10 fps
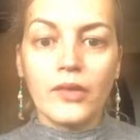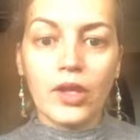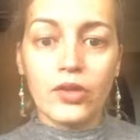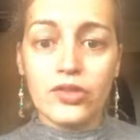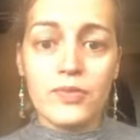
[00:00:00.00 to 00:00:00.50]

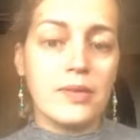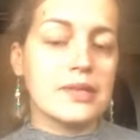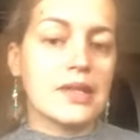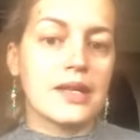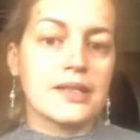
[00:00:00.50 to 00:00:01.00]
who's maybe
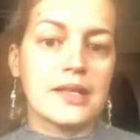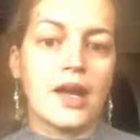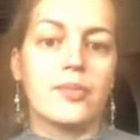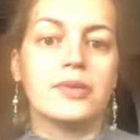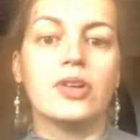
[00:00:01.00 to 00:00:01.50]
starting
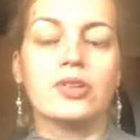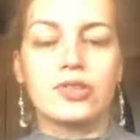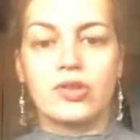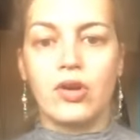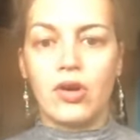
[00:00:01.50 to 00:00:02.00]
up and not
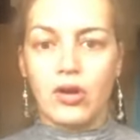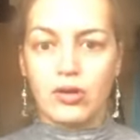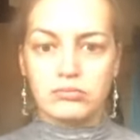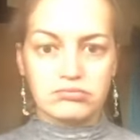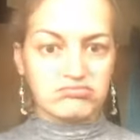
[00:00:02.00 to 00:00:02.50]
sure
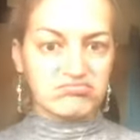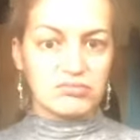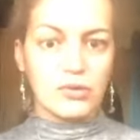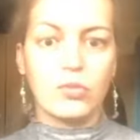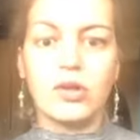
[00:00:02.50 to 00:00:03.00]

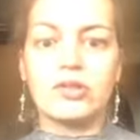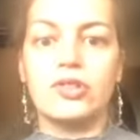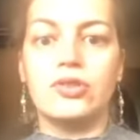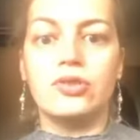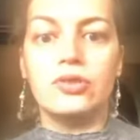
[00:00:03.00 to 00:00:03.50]
what to
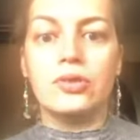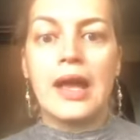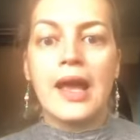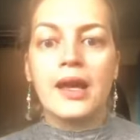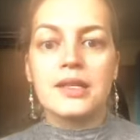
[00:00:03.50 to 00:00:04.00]
do,
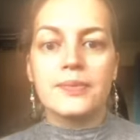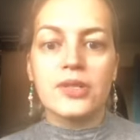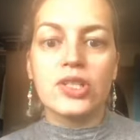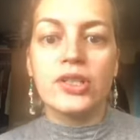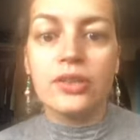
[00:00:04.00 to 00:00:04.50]

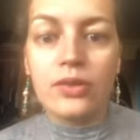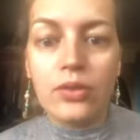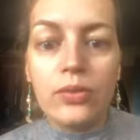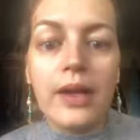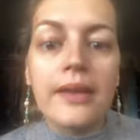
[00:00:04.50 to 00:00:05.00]
especially
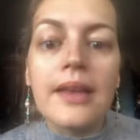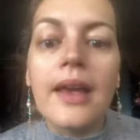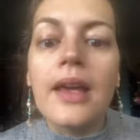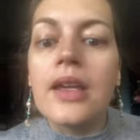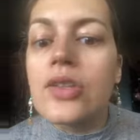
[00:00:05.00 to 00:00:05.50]
with
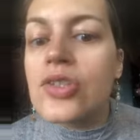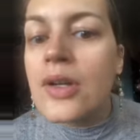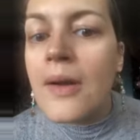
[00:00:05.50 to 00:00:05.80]
age.